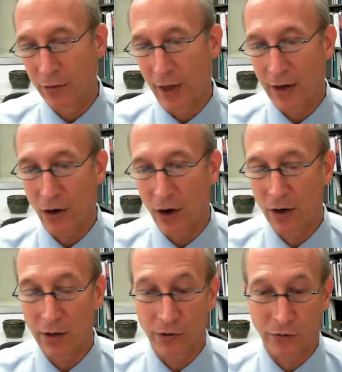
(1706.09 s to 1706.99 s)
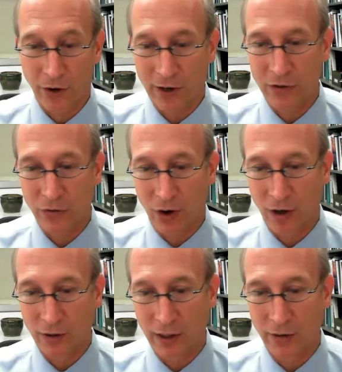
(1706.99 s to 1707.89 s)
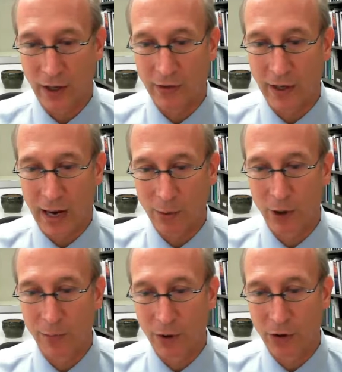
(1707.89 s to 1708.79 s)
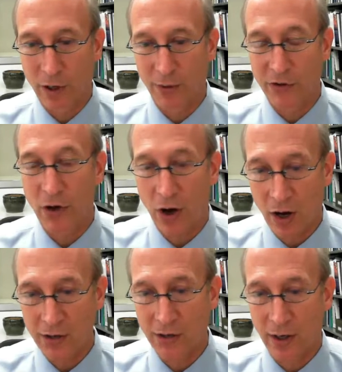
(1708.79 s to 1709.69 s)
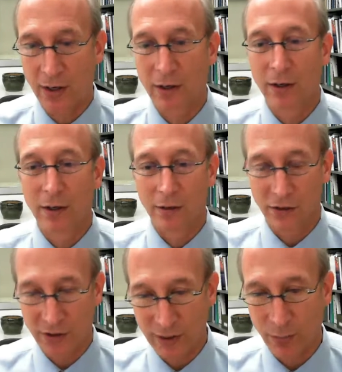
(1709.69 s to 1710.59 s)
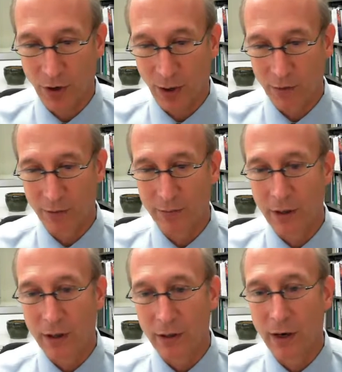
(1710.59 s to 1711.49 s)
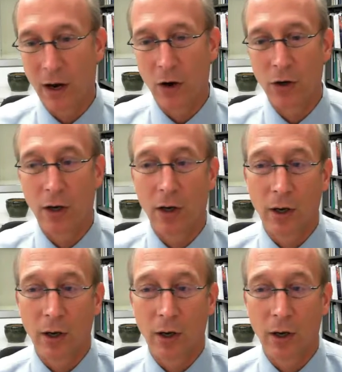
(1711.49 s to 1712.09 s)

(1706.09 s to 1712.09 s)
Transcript: that argues very strongly that the amyloid buildup is causing the sleep problem. Now,